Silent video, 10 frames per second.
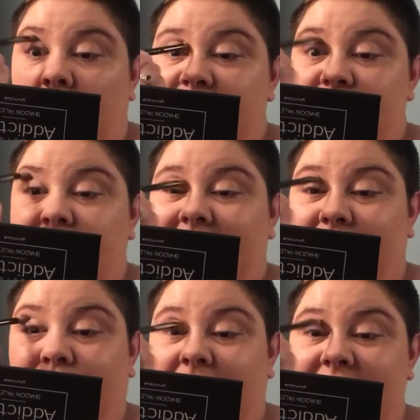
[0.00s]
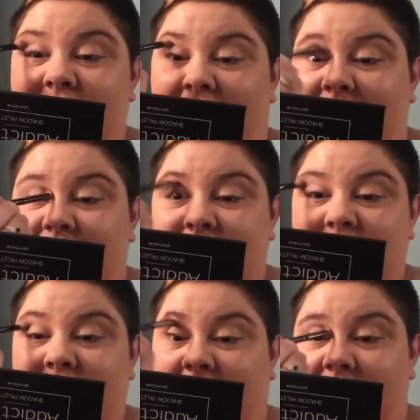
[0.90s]
I should get the whole set just
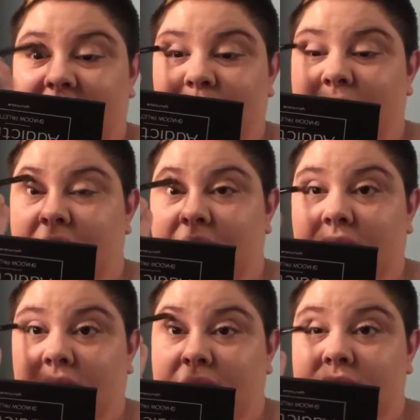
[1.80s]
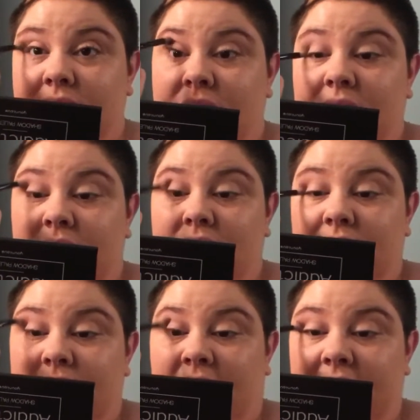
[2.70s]
to get it. I mean, hello,
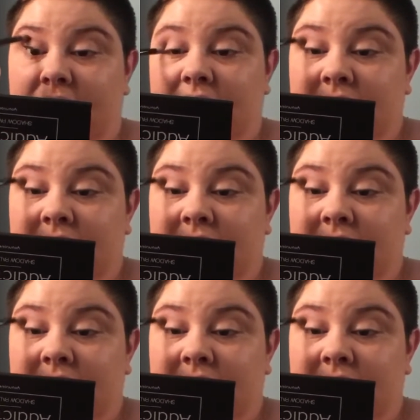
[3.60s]
right?